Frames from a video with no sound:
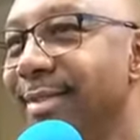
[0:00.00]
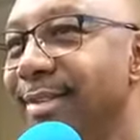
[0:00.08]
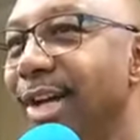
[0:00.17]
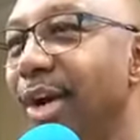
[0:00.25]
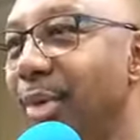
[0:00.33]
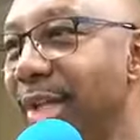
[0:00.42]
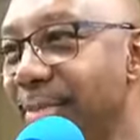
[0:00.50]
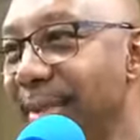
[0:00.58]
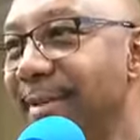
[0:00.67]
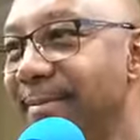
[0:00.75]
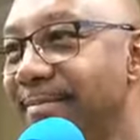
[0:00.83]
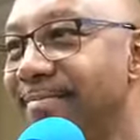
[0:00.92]
Y'all with
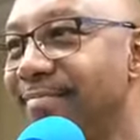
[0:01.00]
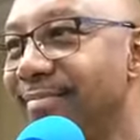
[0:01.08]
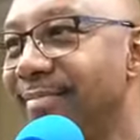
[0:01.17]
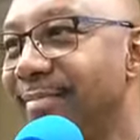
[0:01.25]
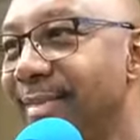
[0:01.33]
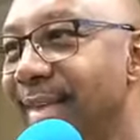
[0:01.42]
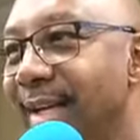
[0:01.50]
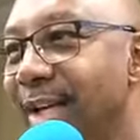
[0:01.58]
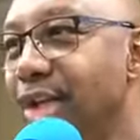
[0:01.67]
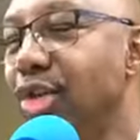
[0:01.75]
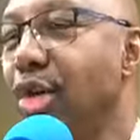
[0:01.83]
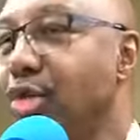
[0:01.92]
me?
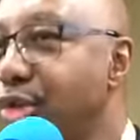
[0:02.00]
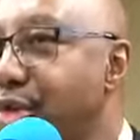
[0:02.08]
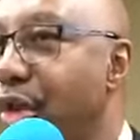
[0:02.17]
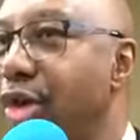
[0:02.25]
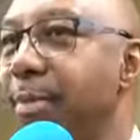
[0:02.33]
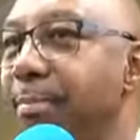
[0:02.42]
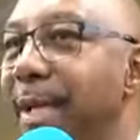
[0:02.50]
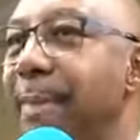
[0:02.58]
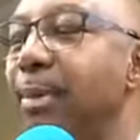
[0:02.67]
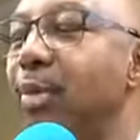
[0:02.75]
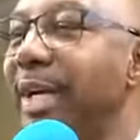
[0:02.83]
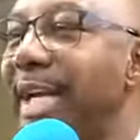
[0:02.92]
You know, certain
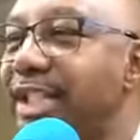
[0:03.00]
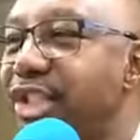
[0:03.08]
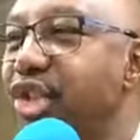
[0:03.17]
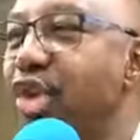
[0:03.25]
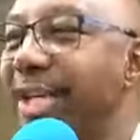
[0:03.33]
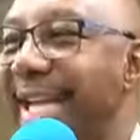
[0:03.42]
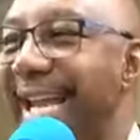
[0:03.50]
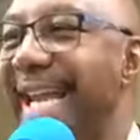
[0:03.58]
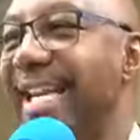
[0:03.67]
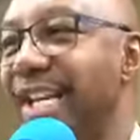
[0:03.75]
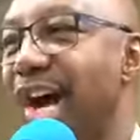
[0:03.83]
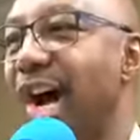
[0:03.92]
people with a certain
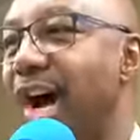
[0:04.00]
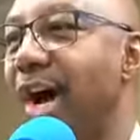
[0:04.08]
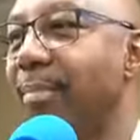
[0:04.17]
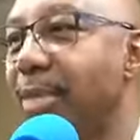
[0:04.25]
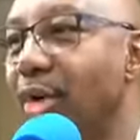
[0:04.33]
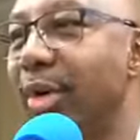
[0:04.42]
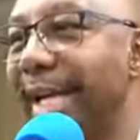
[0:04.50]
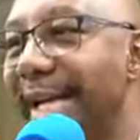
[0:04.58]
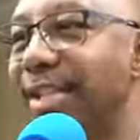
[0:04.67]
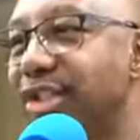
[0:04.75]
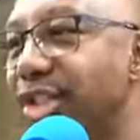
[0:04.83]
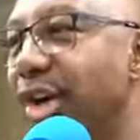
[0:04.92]
income go to
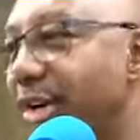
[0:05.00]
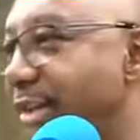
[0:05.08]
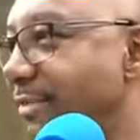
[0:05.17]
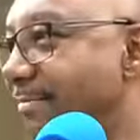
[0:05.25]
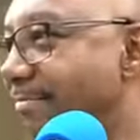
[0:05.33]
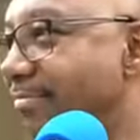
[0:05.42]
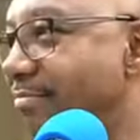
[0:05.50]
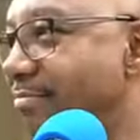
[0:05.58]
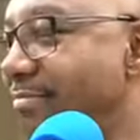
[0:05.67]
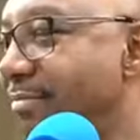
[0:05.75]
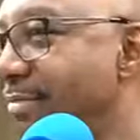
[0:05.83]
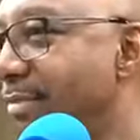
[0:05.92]
Head Start.
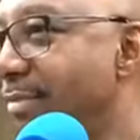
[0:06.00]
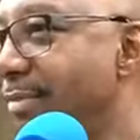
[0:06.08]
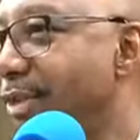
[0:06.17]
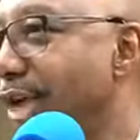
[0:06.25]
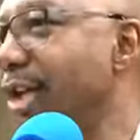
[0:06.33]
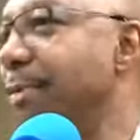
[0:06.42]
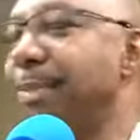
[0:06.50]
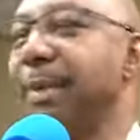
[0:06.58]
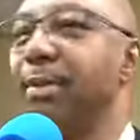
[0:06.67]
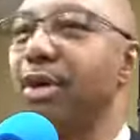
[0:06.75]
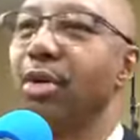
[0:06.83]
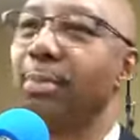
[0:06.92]
Other
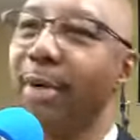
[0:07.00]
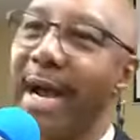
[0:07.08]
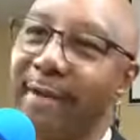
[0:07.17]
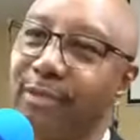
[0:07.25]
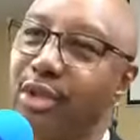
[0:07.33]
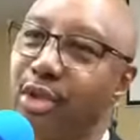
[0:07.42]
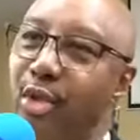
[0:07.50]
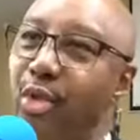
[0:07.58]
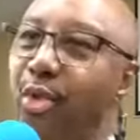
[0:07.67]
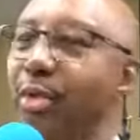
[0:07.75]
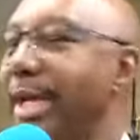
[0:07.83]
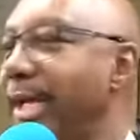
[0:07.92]
people go to private
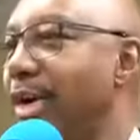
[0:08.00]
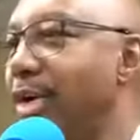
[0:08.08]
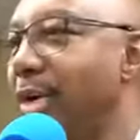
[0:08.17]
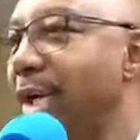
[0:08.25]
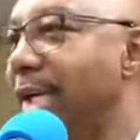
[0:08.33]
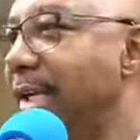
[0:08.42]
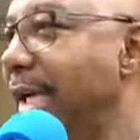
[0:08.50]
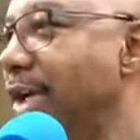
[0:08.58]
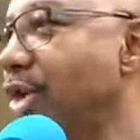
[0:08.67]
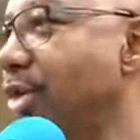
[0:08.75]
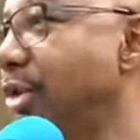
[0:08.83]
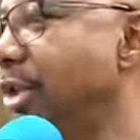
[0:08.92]
school, they go, they
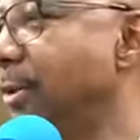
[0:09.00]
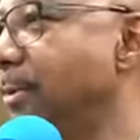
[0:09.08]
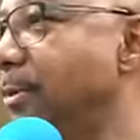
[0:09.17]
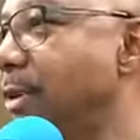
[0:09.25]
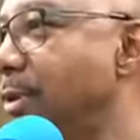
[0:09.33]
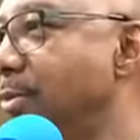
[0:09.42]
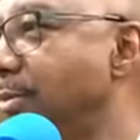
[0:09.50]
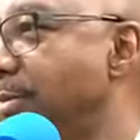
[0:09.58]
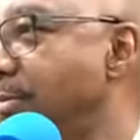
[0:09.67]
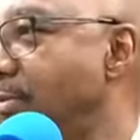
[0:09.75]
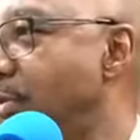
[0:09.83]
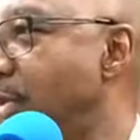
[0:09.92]
go to, to
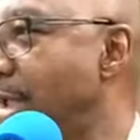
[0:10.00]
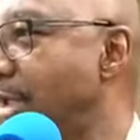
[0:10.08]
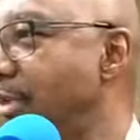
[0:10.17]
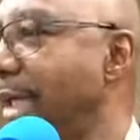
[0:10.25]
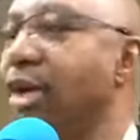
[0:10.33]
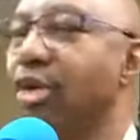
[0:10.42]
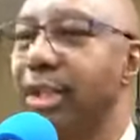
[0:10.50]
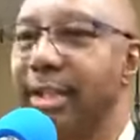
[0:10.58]
what else? They go to